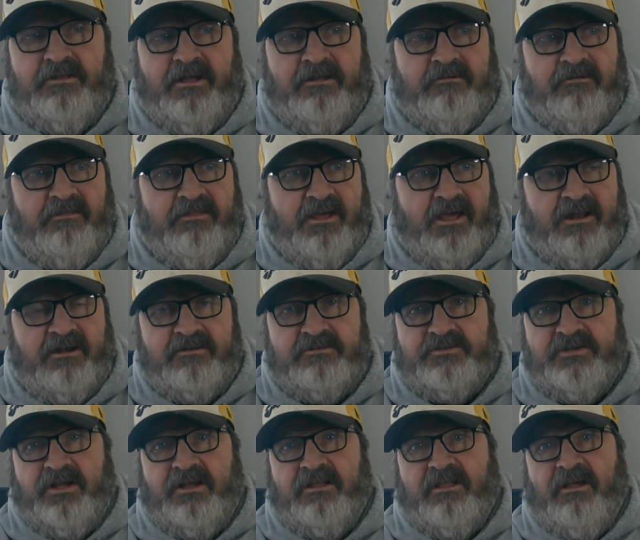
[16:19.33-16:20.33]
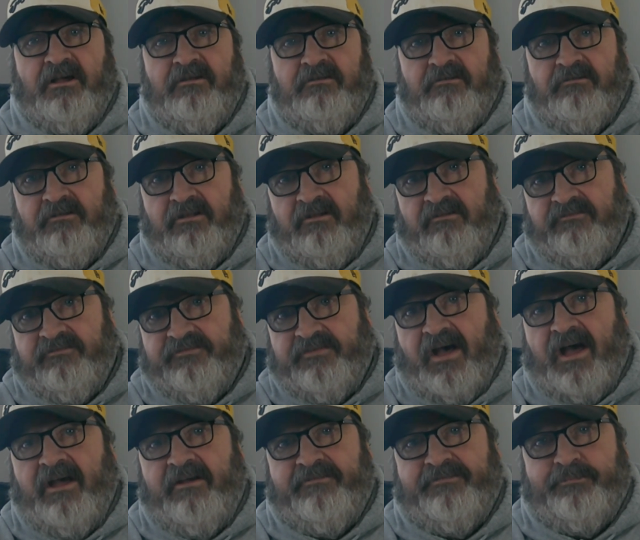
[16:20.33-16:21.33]
Enter that at checkout. You'll get
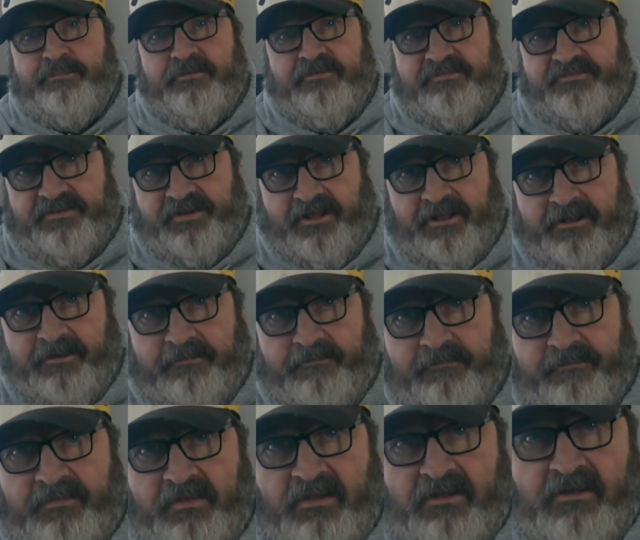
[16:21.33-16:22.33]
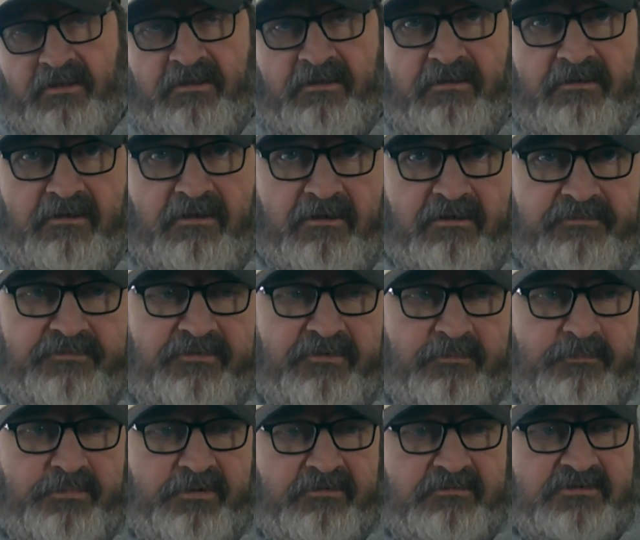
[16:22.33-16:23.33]
5% off
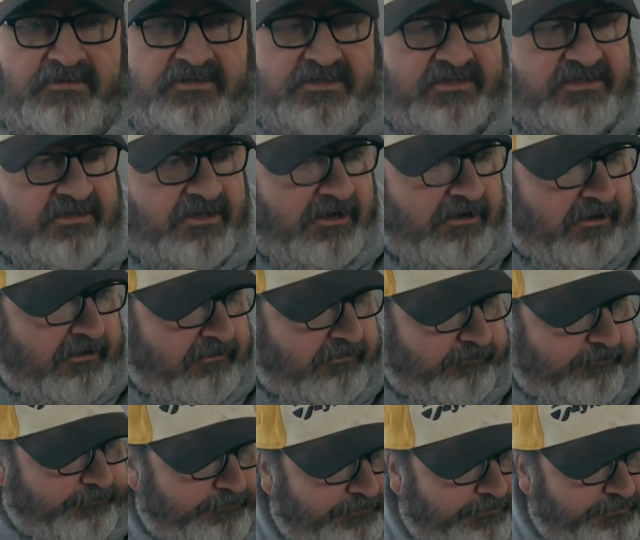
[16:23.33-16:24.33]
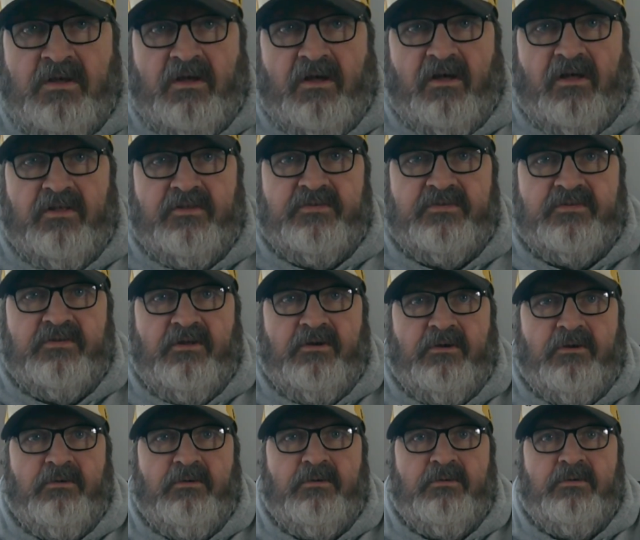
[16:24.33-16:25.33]
your purchase there.
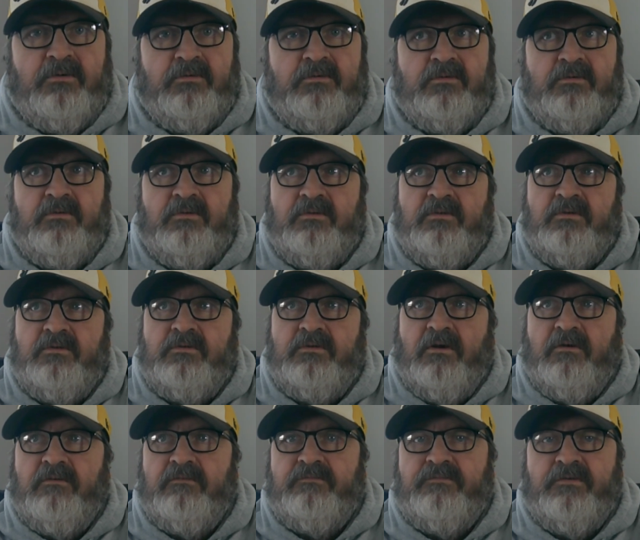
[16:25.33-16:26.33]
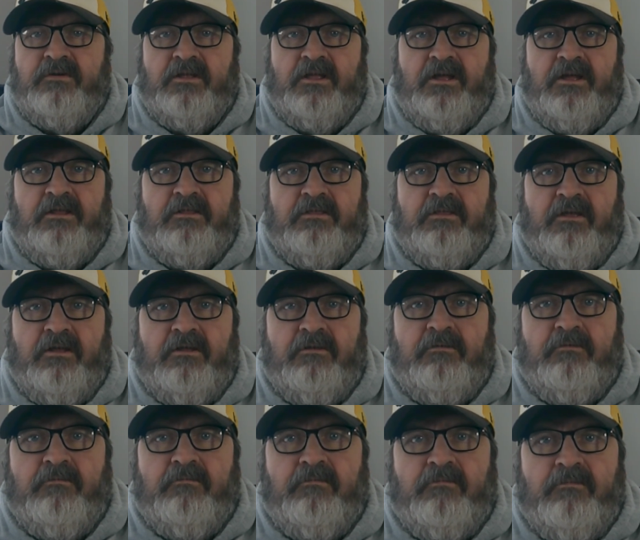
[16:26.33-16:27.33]
Also, don't forget
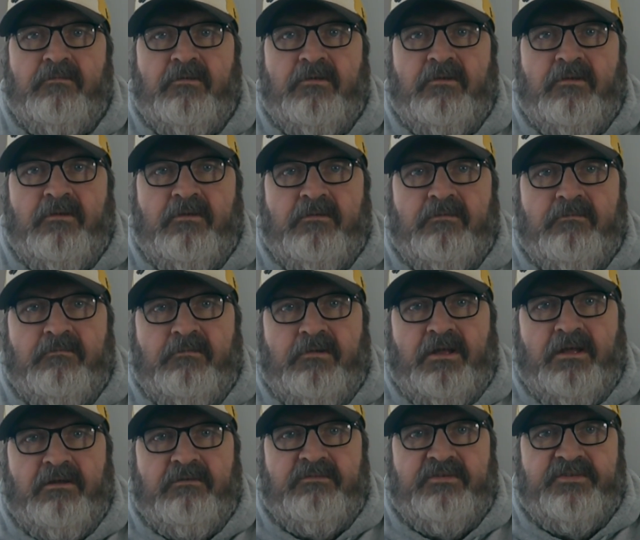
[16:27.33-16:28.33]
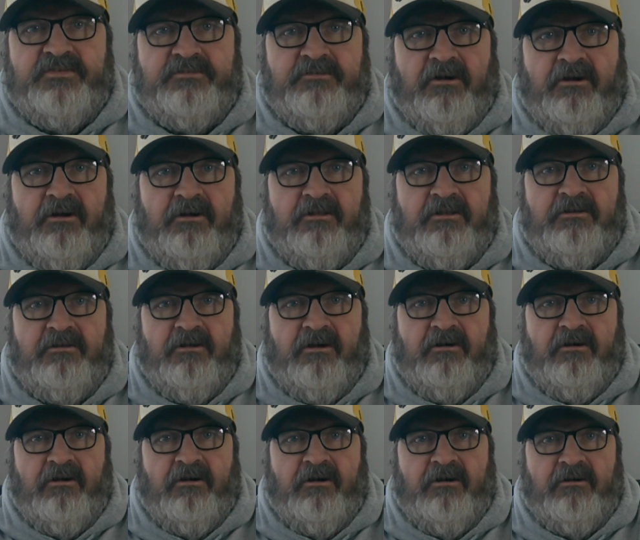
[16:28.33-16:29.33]
that we have started
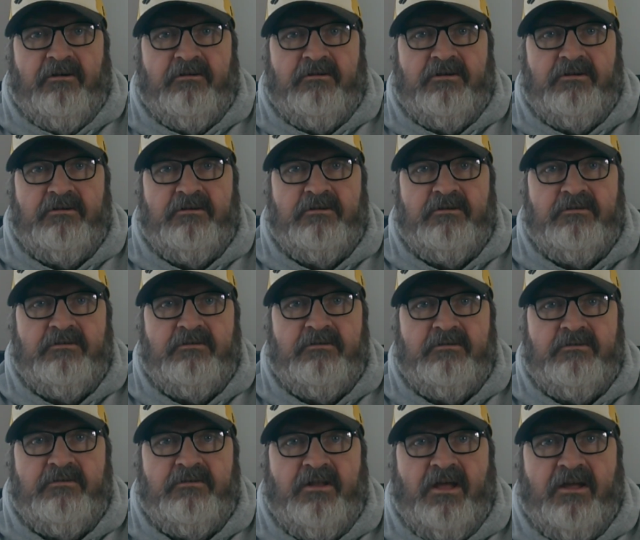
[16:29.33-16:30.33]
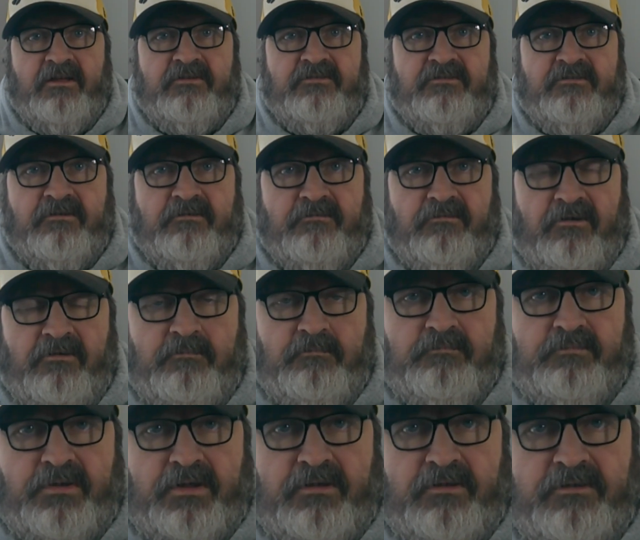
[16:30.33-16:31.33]
our next
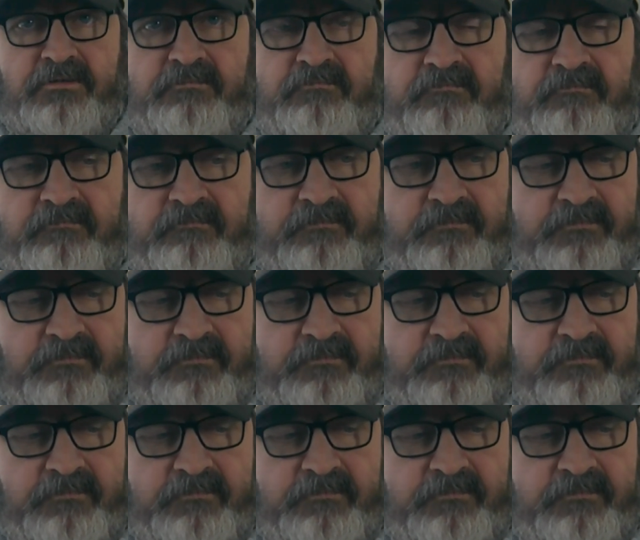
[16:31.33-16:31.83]
group build.